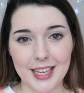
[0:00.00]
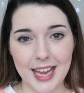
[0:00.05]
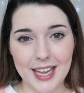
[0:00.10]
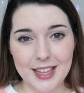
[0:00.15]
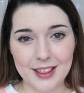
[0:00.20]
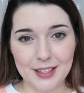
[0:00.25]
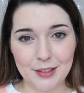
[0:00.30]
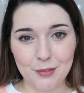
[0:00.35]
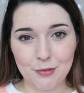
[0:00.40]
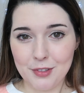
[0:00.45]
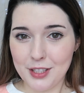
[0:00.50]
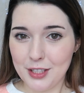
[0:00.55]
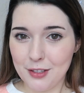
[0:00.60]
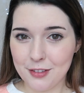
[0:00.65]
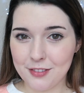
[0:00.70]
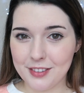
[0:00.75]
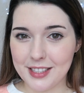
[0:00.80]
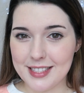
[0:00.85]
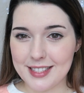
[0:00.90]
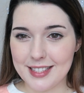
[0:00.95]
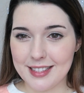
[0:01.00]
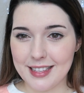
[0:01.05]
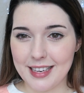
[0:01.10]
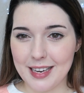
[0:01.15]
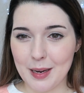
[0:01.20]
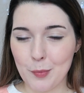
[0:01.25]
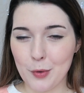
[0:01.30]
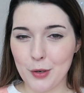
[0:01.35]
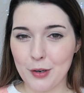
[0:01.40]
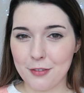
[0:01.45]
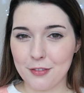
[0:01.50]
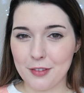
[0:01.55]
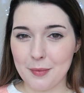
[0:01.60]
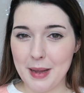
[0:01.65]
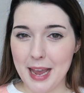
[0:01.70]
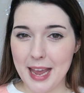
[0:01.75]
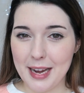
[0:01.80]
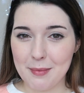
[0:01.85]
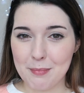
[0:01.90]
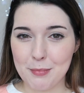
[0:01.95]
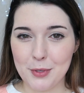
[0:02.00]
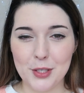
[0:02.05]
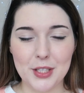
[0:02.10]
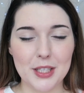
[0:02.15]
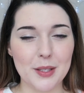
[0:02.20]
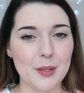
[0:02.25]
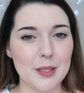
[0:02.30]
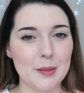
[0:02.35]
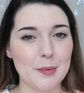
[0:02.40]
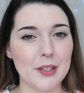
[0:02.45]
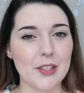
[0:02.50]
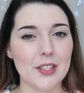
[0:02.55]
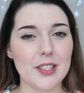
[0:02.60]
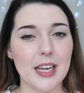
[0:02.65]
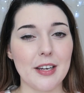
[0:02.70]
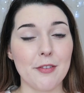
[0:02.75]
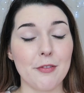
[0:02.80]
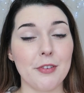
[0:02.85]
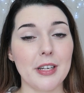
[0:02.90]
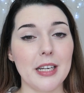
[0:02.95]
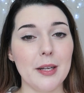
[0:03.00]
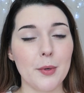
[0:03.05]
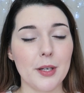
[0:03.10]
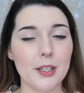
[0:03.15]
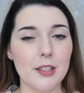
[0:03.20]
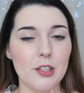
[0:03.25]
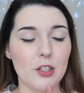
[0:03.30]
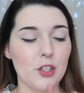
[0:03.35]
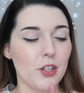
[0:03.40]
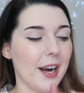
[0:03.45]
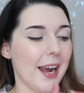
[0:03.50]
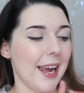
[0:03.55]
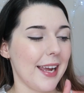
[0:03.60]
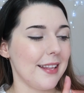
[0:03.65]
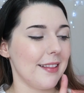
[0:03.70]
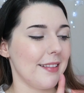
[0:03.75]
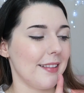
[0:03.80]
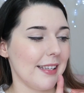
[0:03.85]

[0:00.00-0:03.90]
And the real reason that I bought from Adam Beauty is because I really wanted to try